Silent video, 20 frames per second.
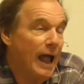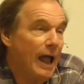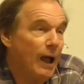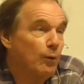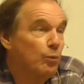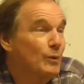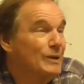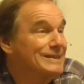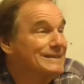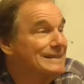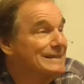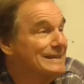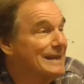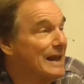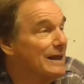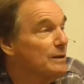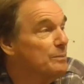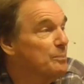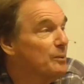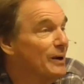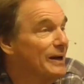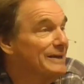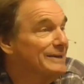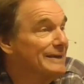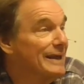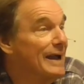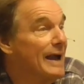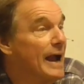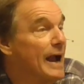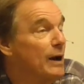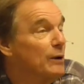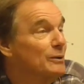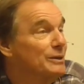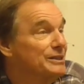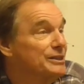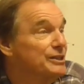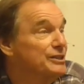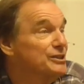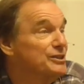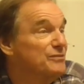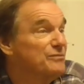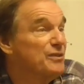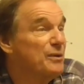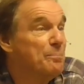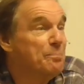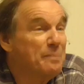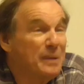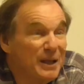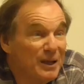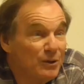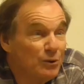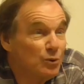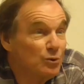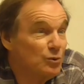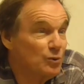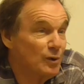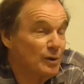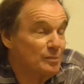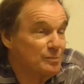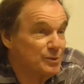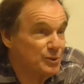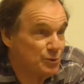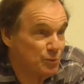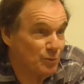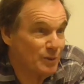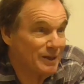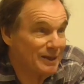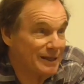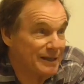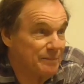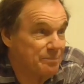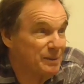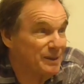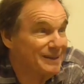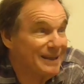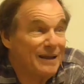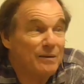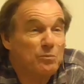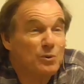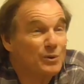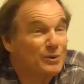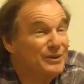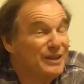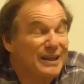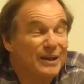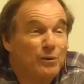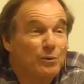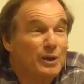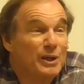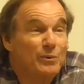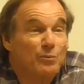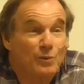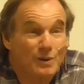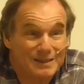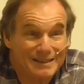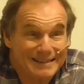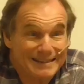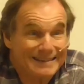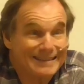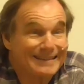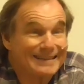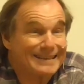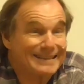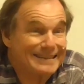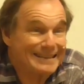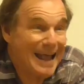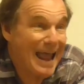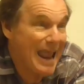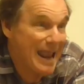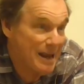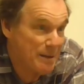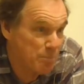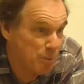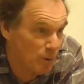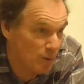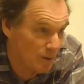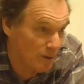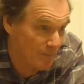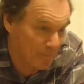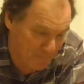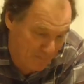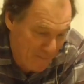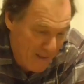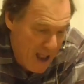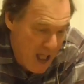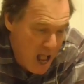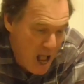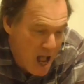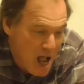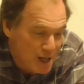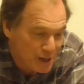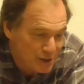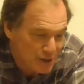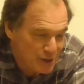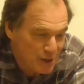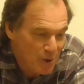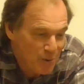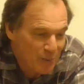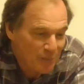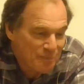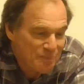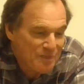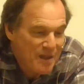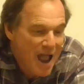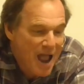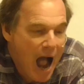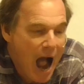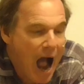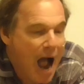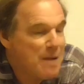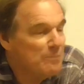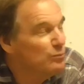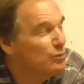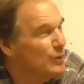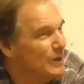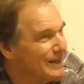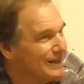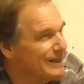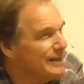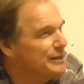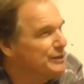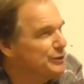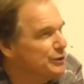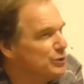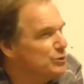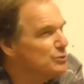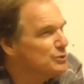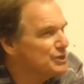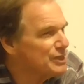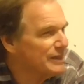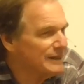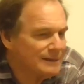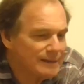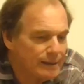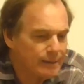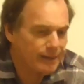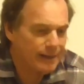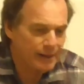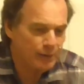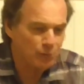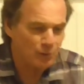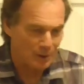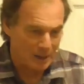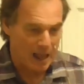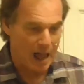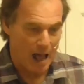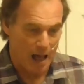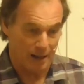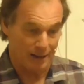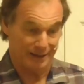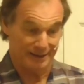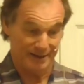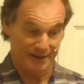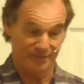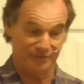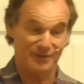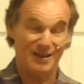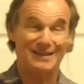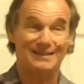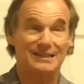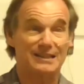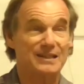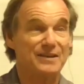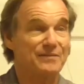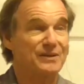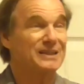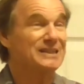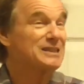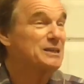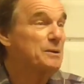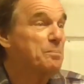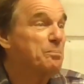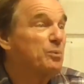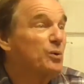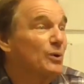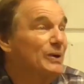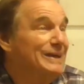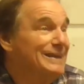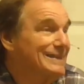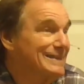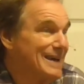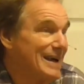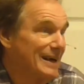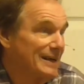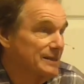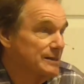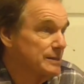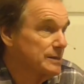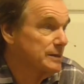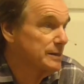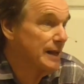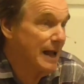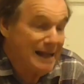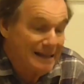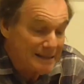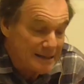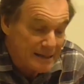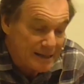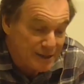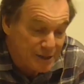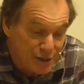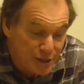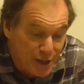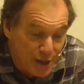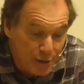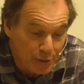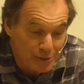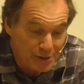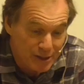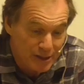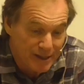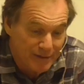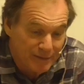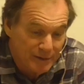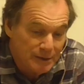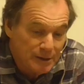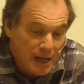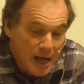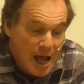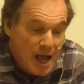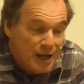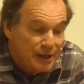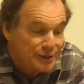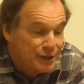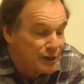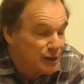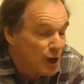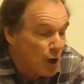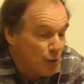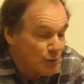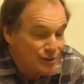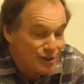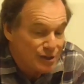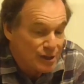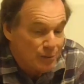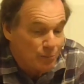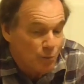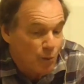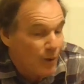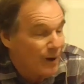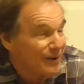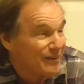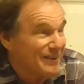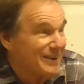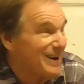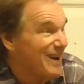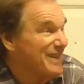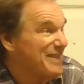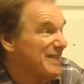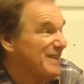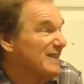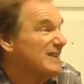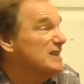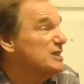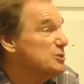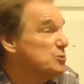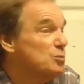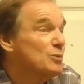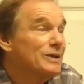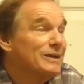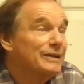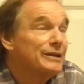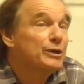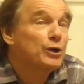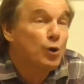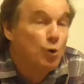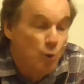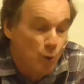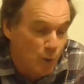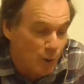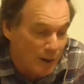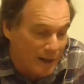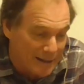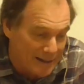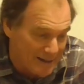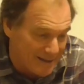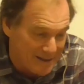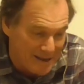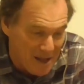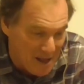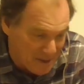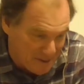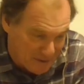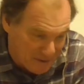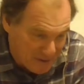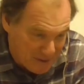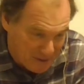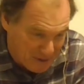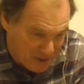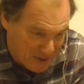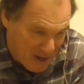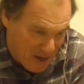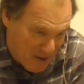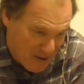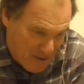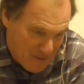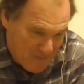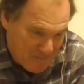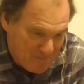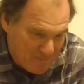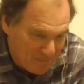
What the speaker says: We celebrate the heritage of the Pilgrims, really, but they weren't the only ones at the table. So I'm really using the literal holiday of Thanksgiving as a pretext, as an excuse even, to go somewhere that I think is really cool and I'd like to share.